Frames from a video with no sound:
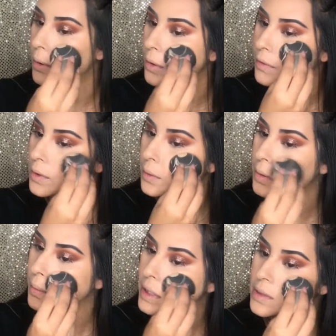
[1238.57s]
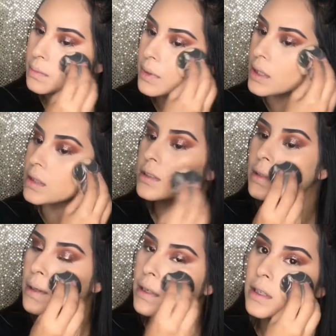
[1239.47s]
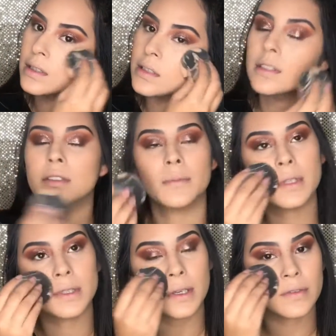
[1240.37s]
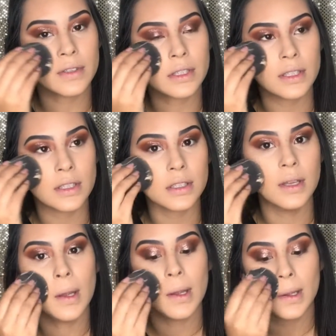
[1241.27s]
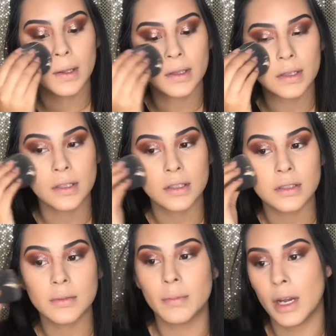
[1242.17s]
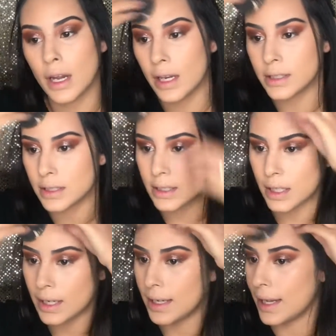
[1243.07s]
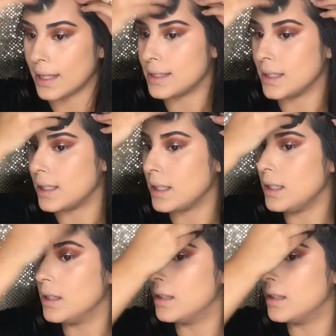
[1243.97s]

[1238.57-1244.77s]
Go over it with my sponge just to make sure everything is blended nicely.